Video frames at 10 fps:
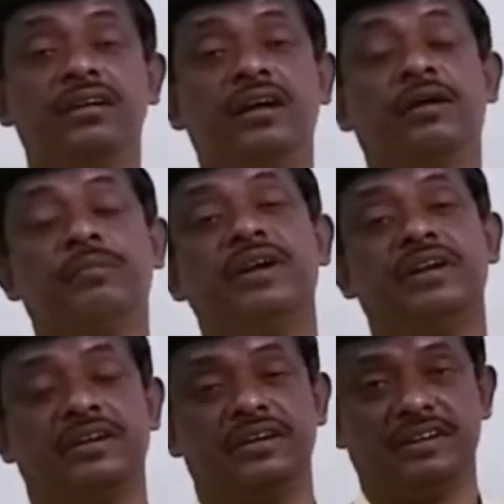
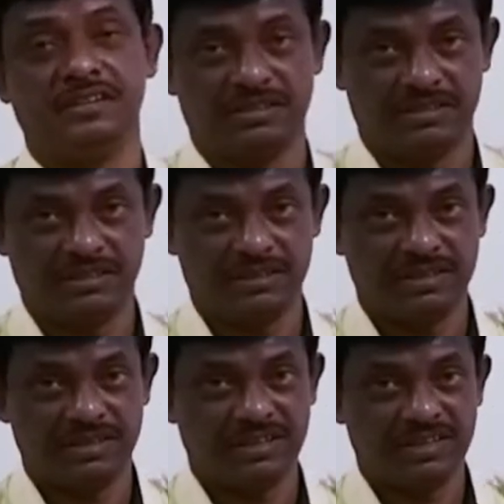happened it is.
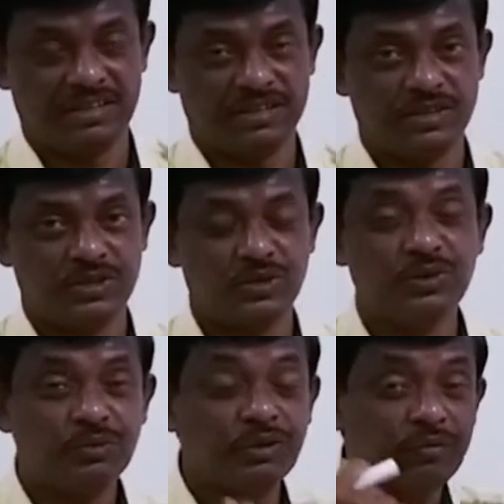
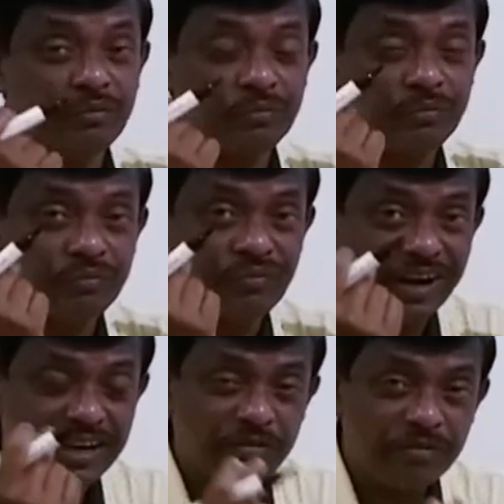So for
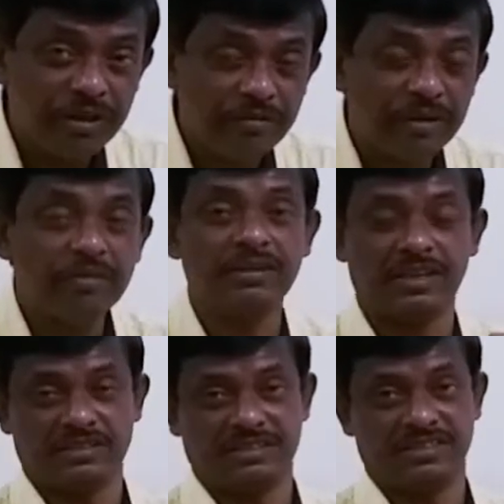finding favorable
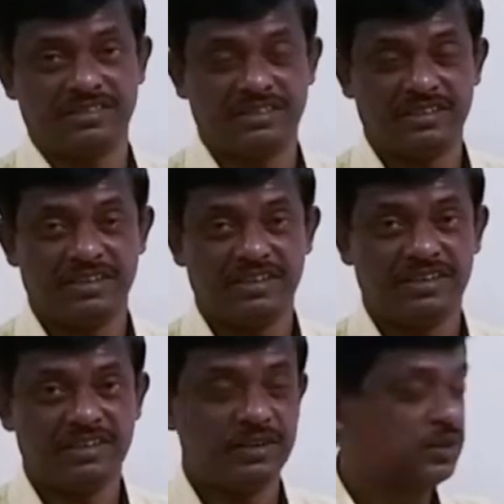case
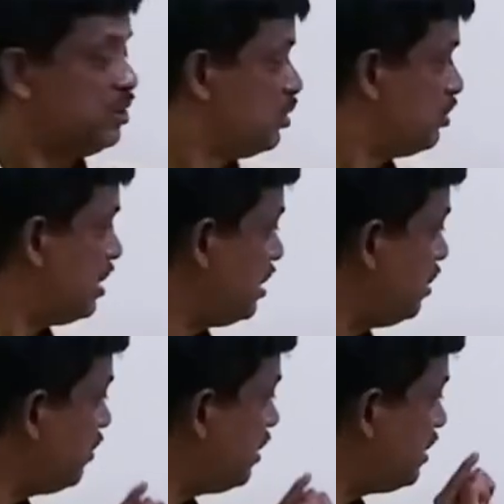to the
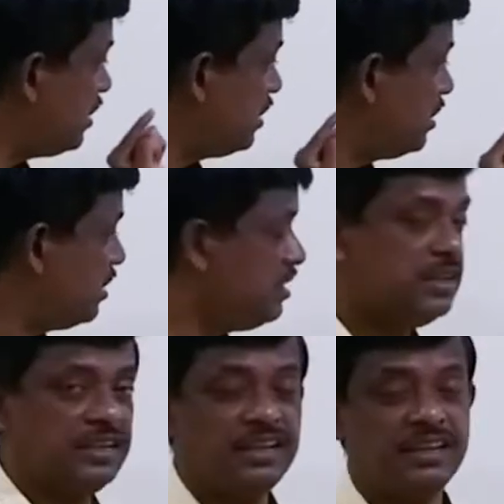event
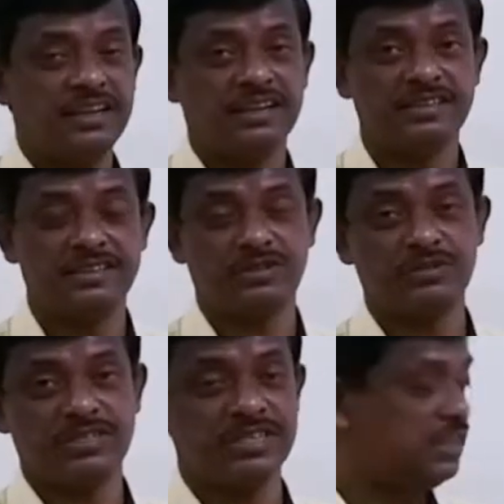E, just we
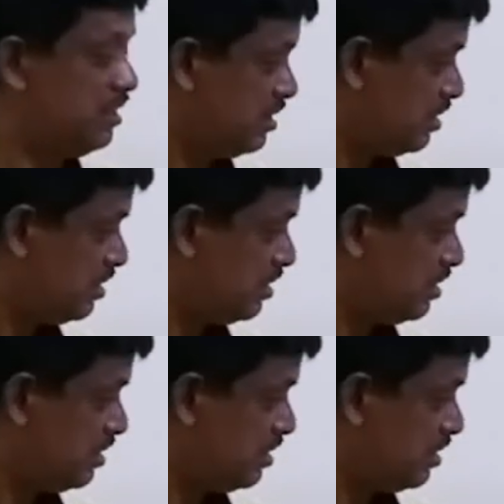see